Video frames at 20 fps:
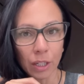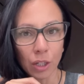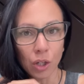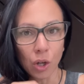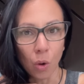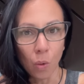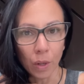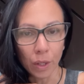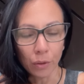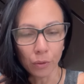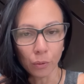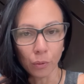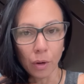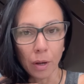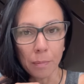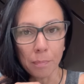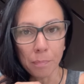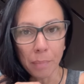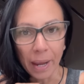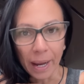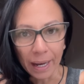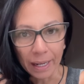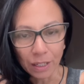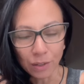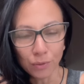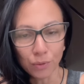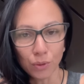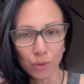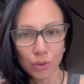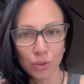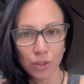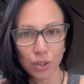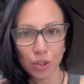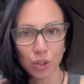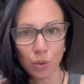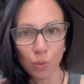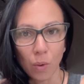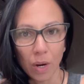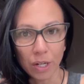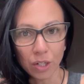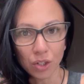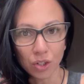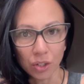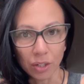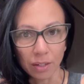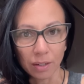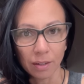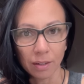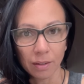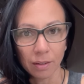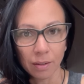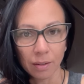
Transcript: going through a painful situation,